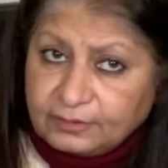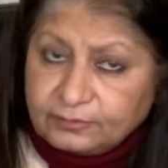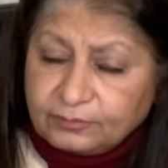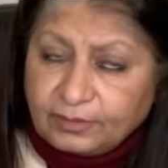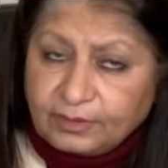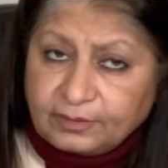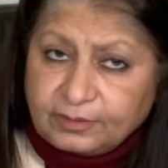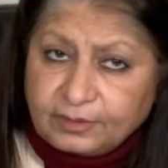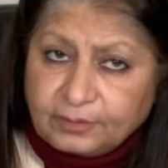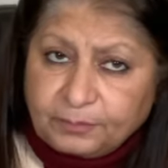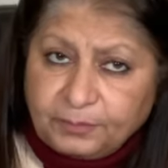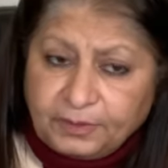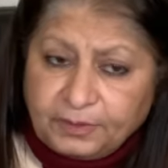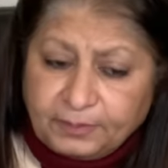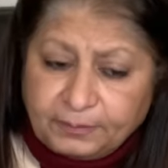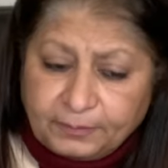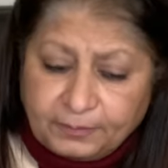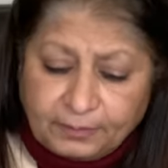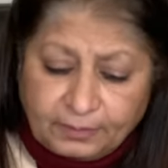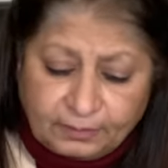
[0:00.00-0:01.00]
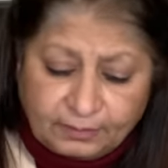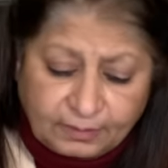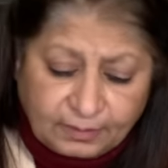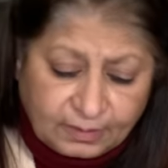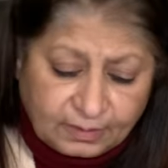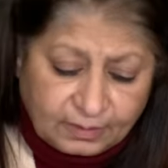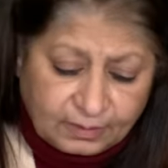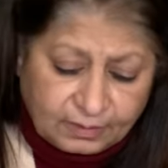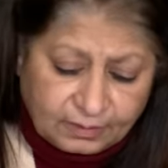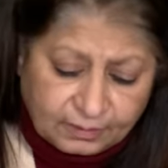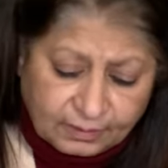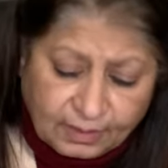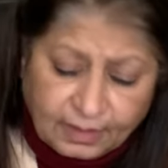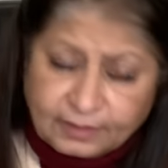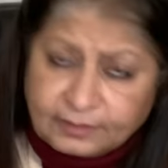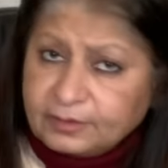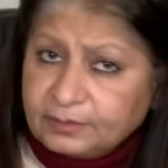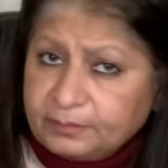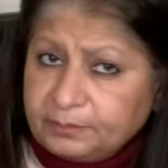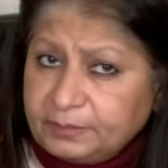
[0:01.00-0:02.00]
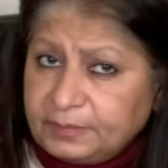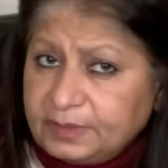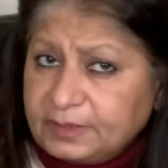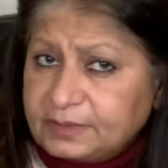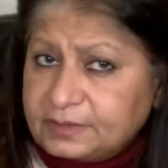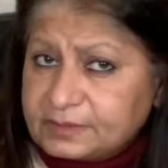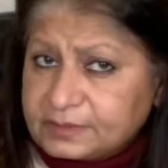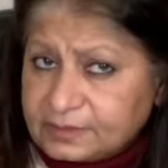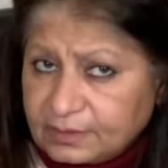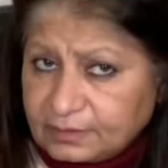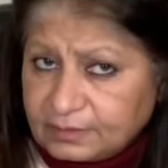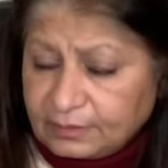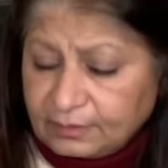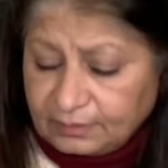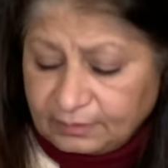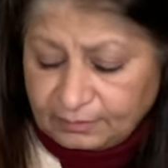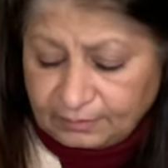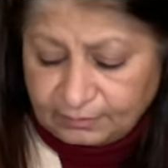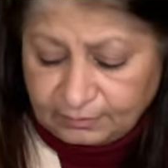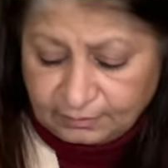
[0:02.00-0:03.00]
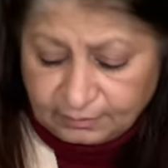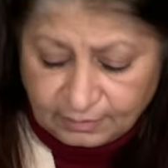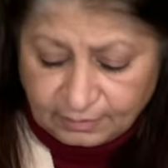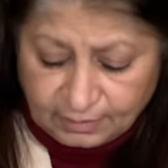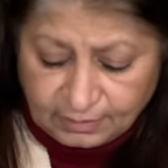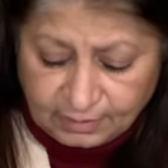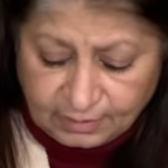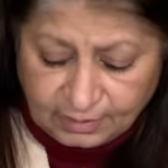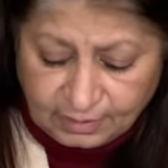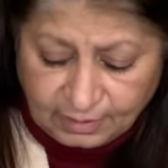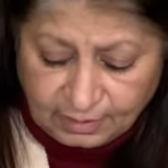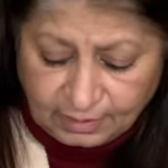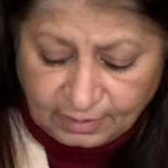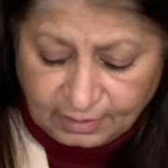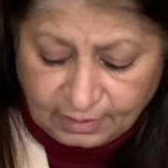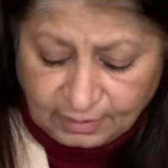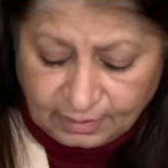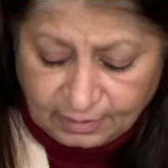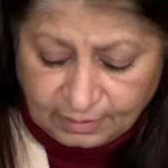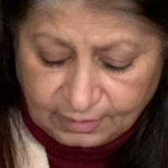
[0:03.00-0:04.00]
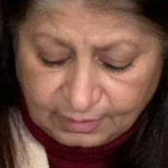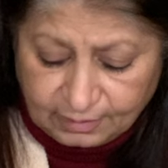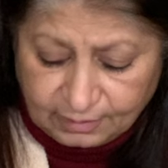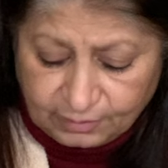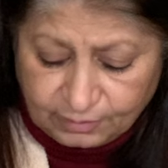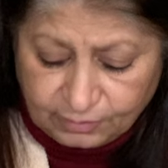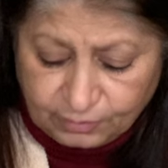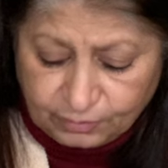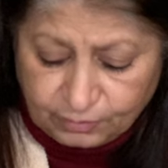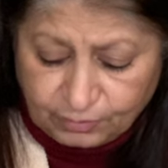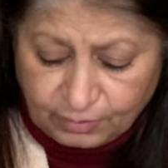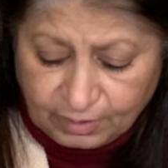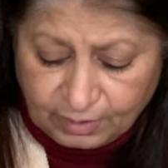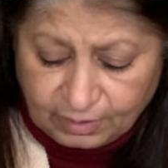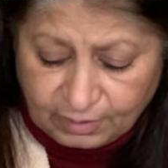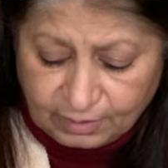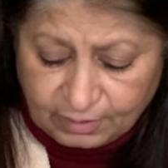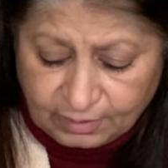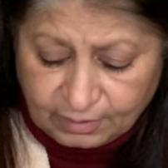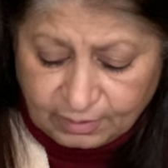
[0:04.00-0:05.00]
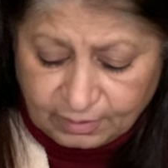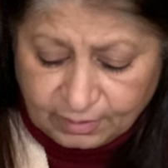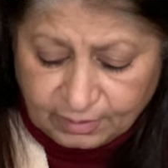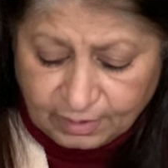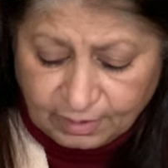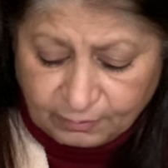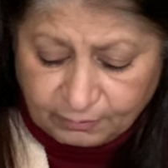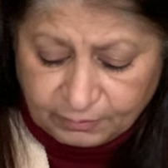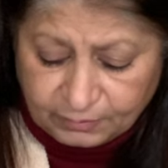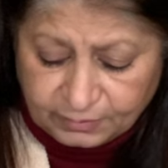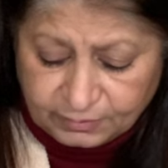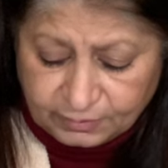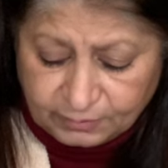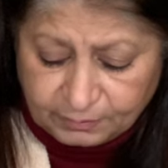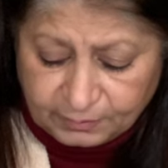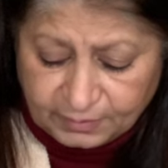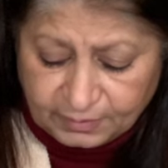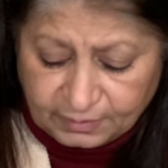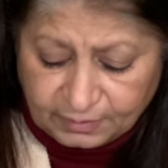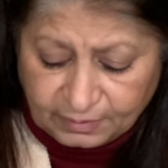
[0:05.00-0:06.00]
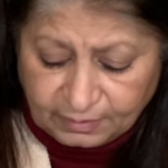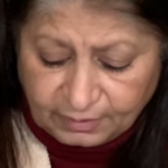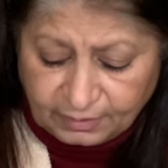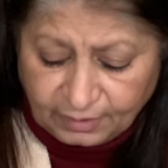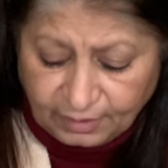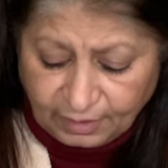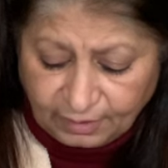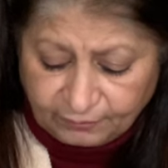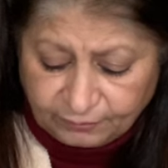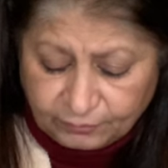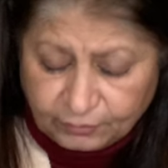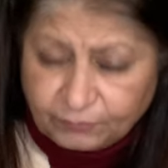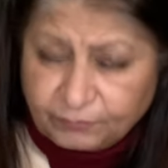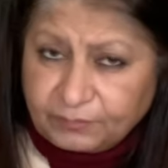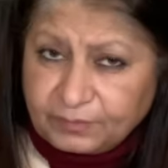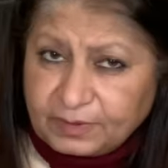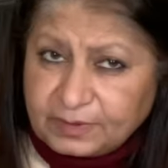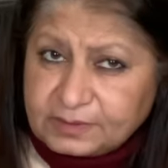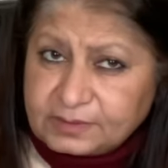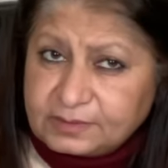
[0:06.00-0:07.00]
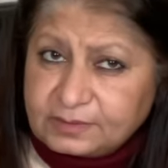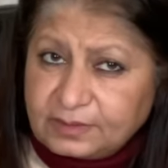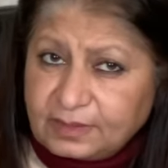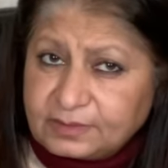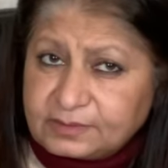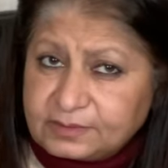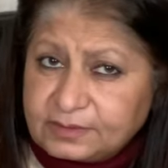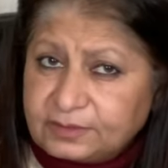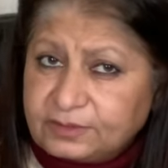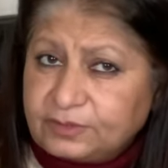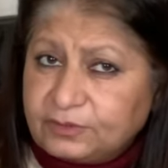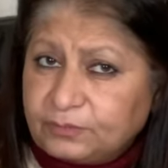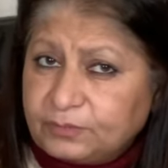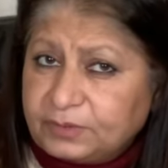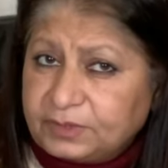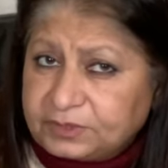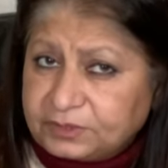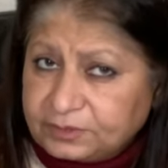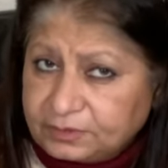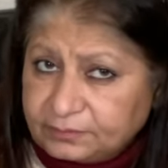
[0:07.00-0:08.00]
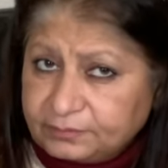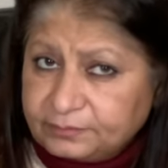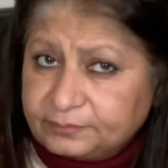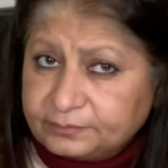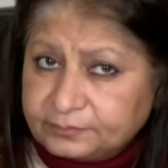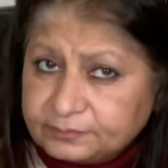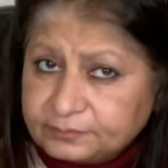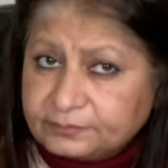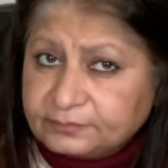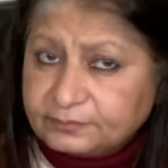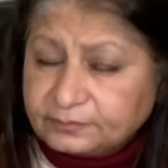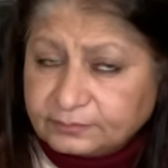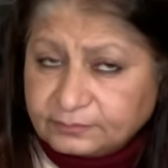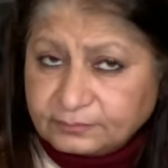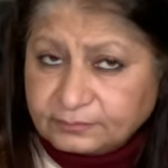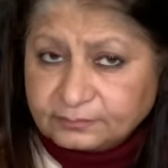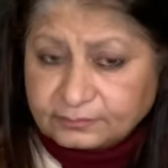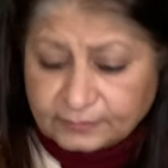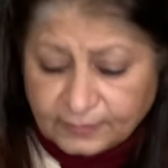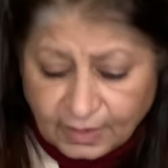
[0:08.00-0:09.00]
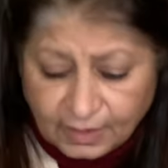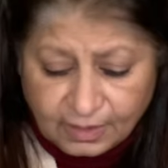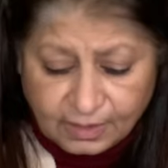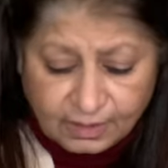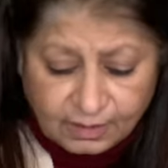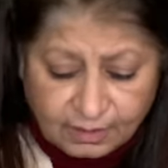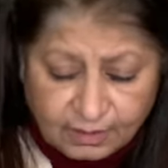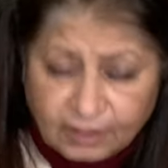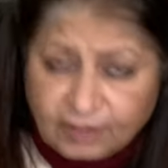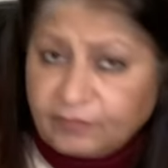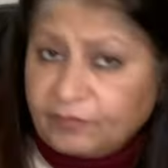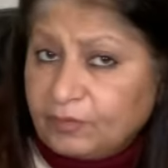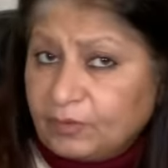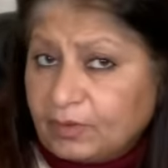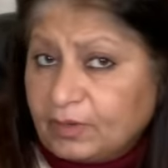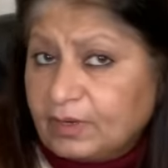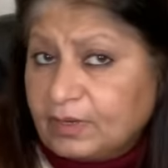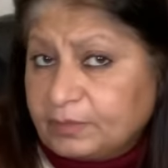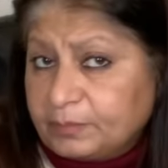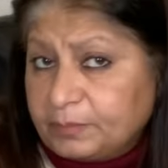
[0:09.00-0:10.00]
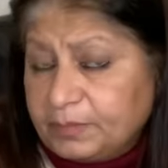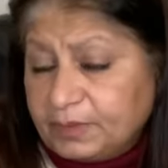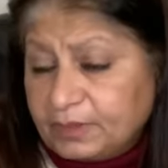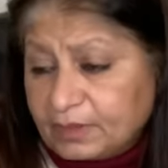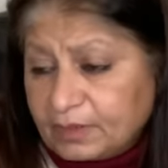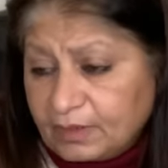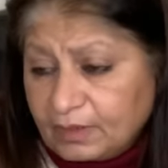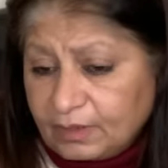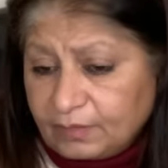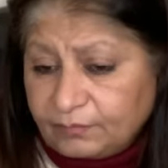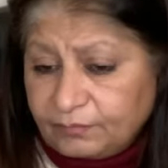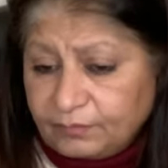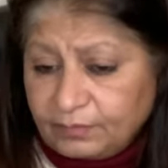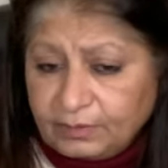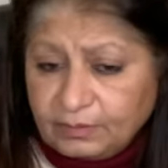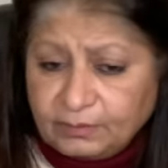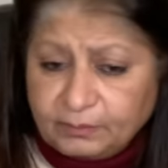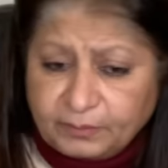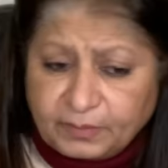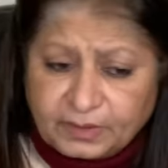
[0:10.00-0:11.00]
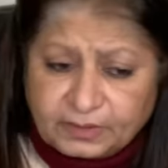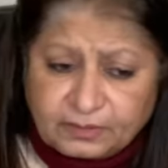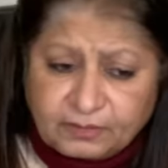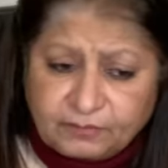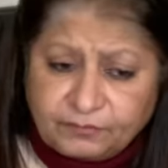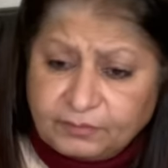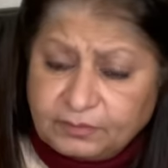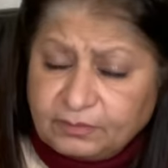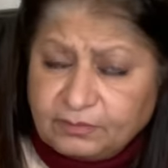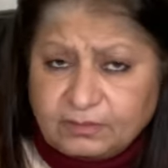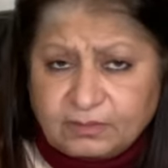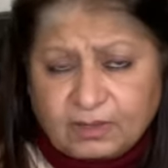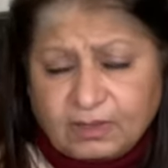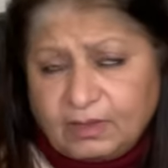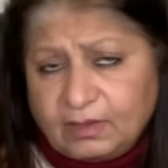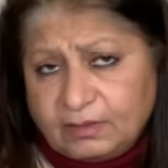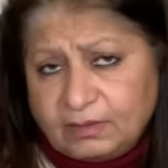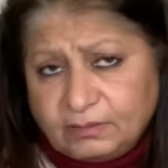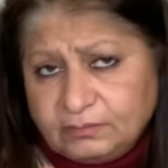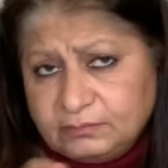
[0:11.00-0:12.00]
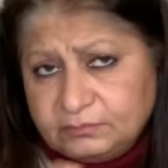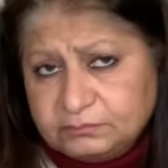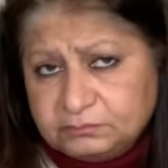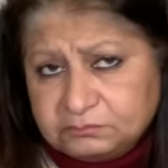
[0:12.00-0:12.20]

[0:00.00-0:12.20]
to other people randomly suddenly and you are going to be really have to face that situation if you are not being careful, but if you don't care,